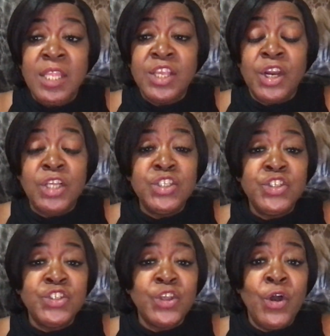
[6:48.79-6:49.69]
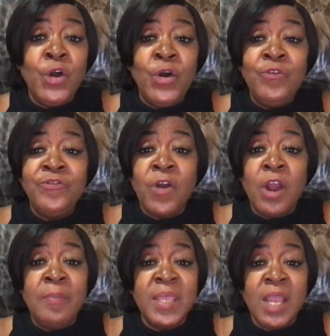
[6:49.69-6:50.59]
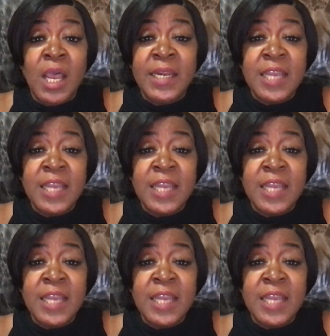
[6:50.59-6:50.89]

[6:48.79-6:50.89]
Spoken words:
that are so far beyond